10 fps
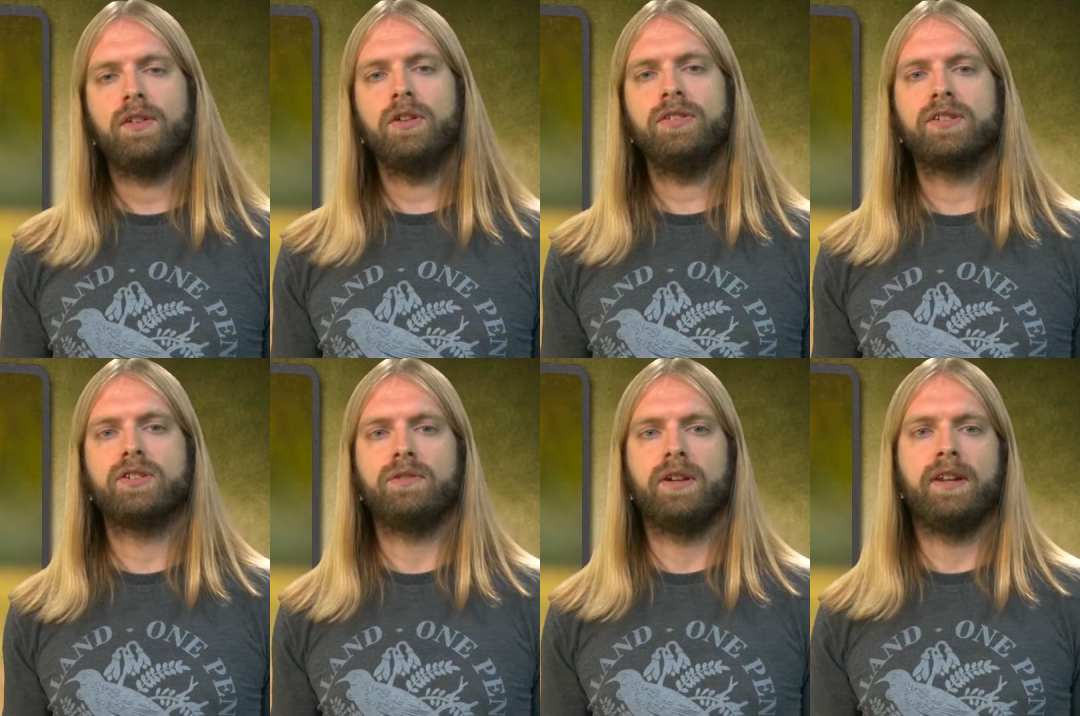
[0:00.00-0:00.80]
In the
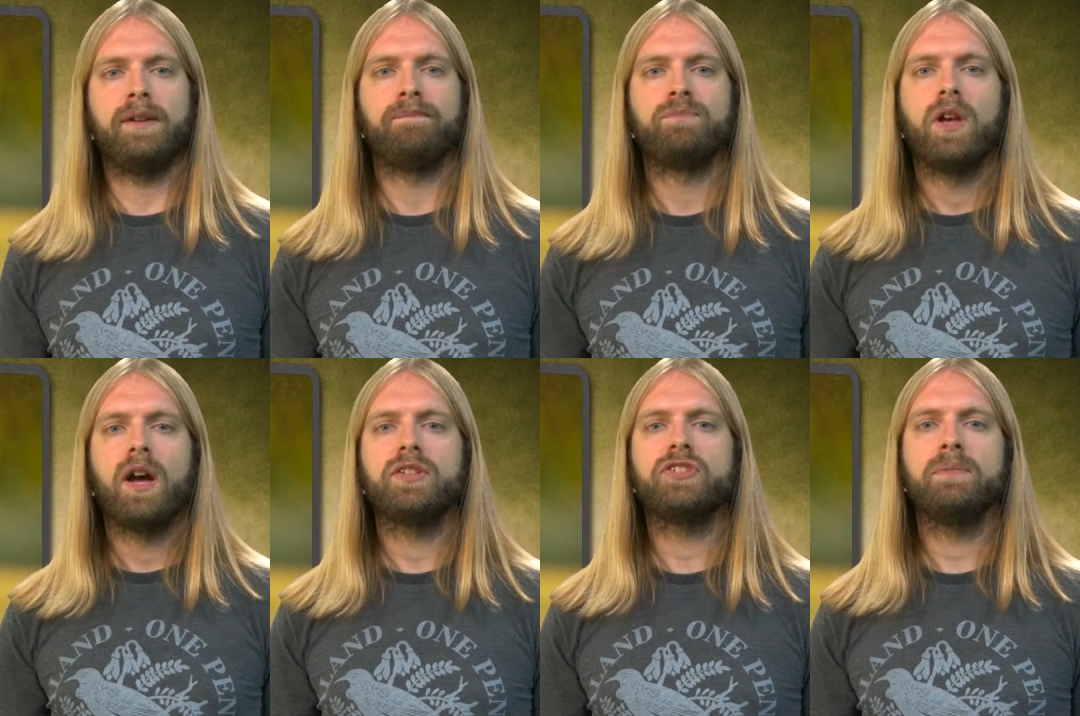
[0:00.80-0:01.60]
context of learning,
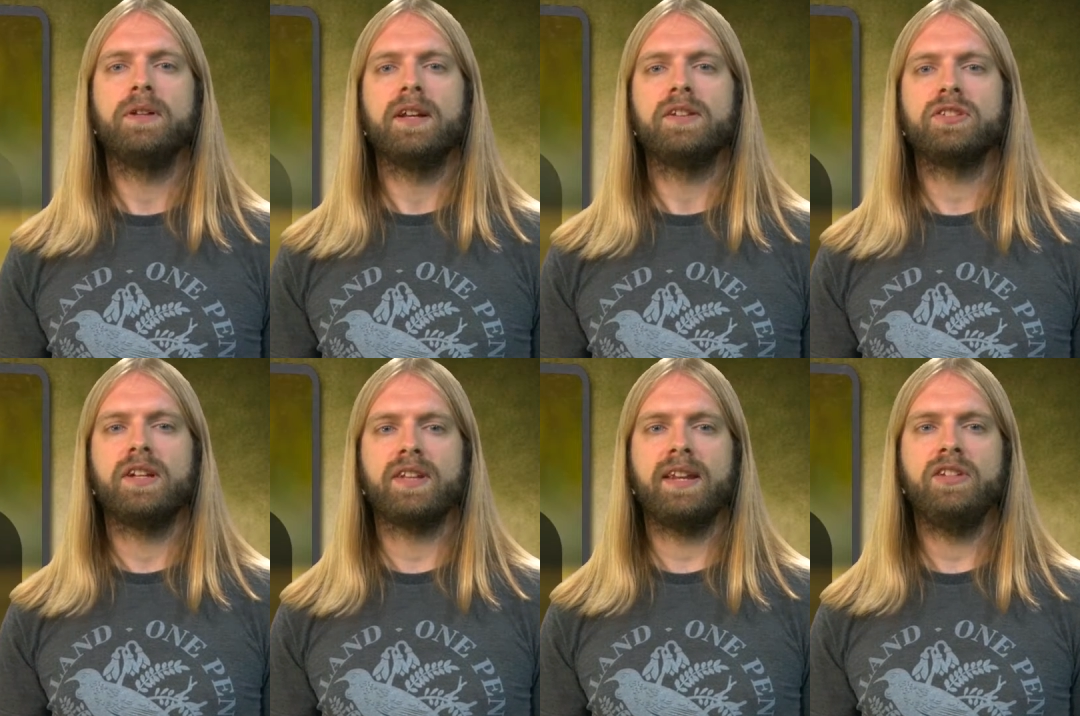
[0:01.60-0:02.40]
a stimulus
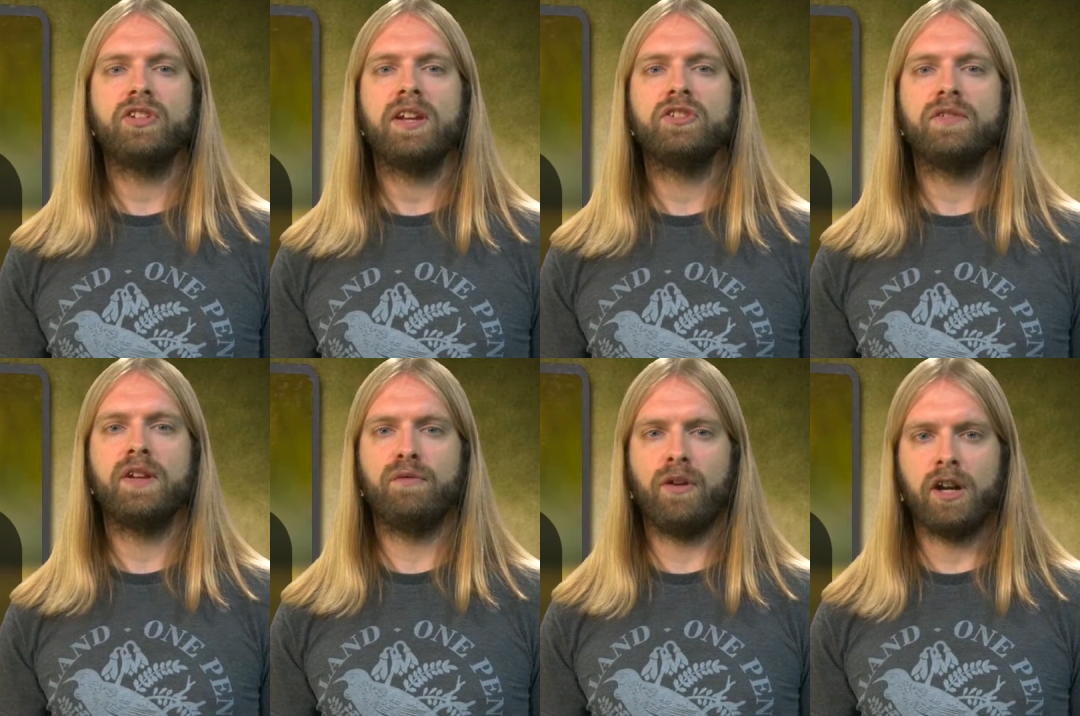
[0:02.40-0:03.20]
is any change in
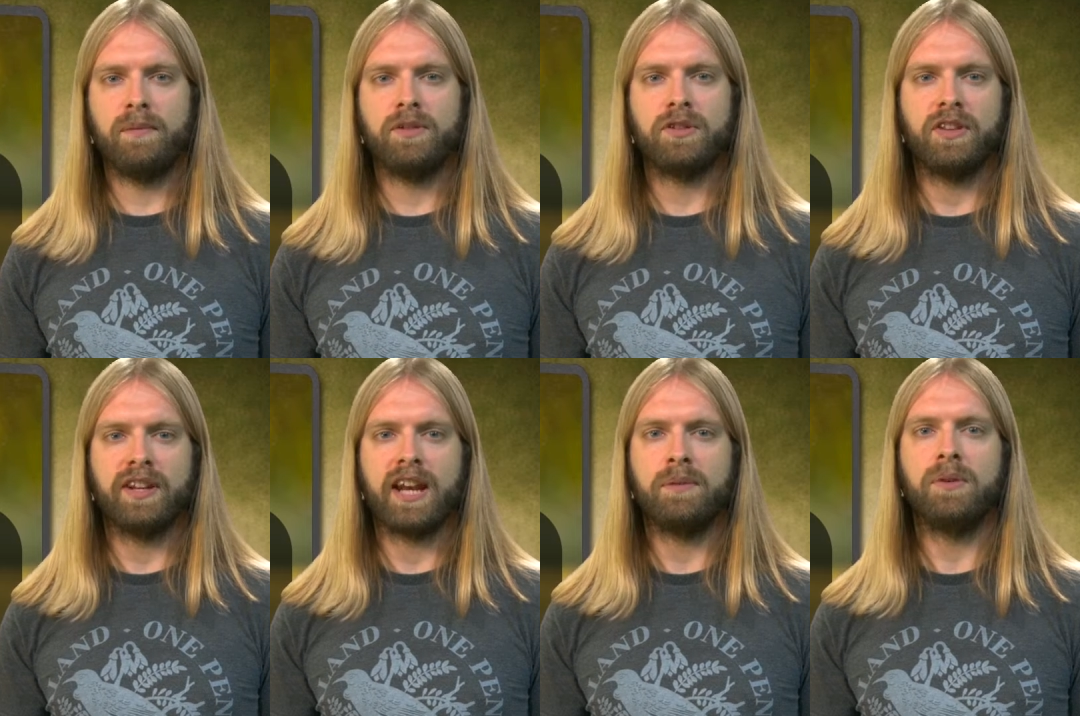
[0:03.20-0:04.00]
the environment
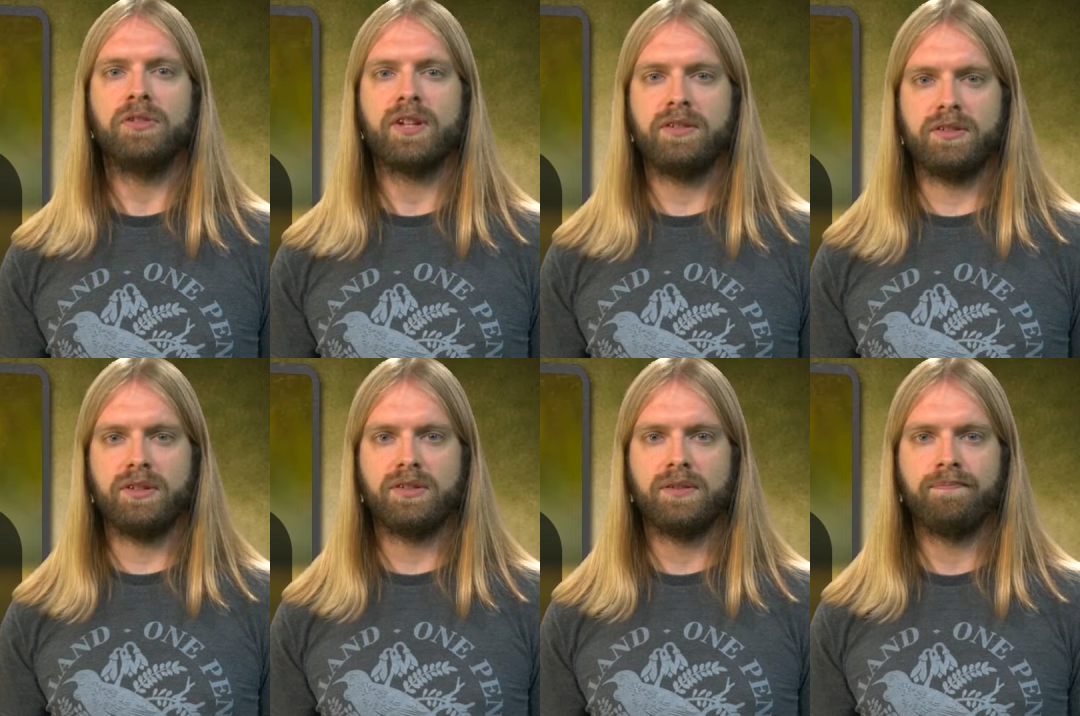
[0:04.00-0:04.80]
that an animal
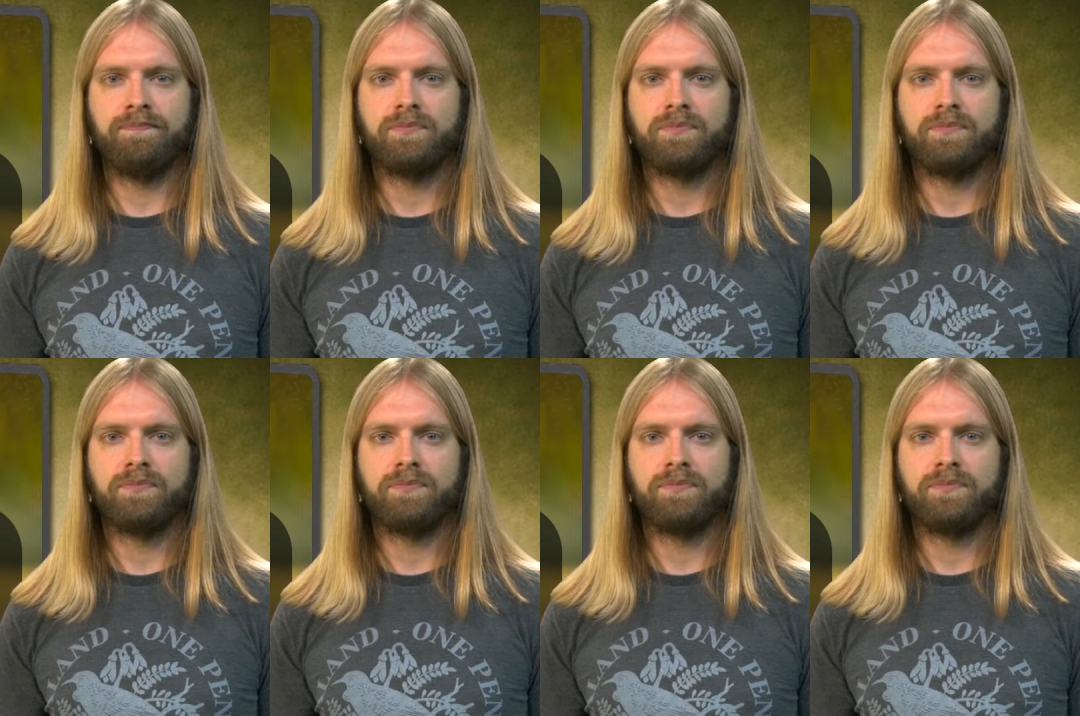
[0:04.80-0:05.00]
senses.